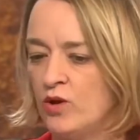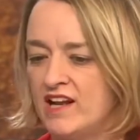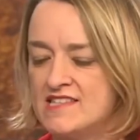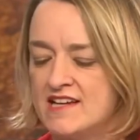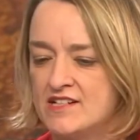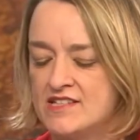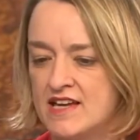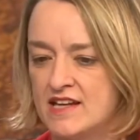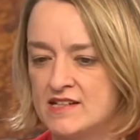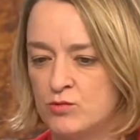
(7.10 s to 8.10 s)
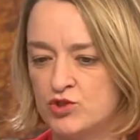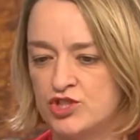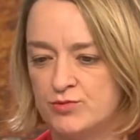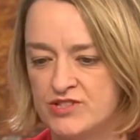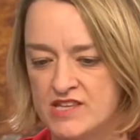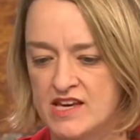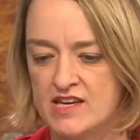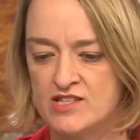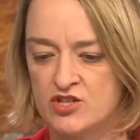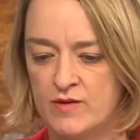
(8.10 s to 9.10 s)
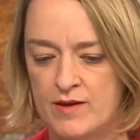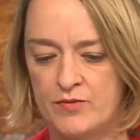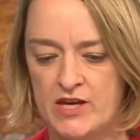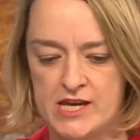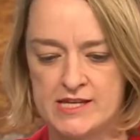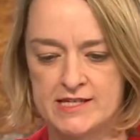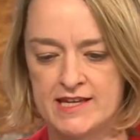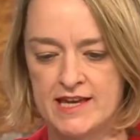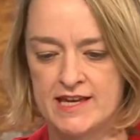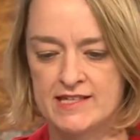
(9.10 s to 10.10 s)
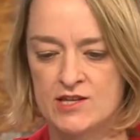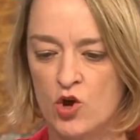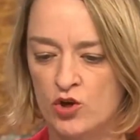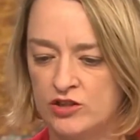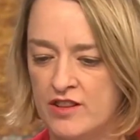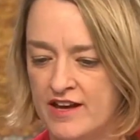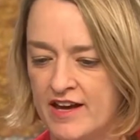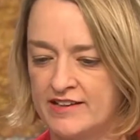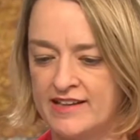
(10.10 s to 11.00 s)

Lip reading: Well, as I understand it, what she will say to MPs is on that,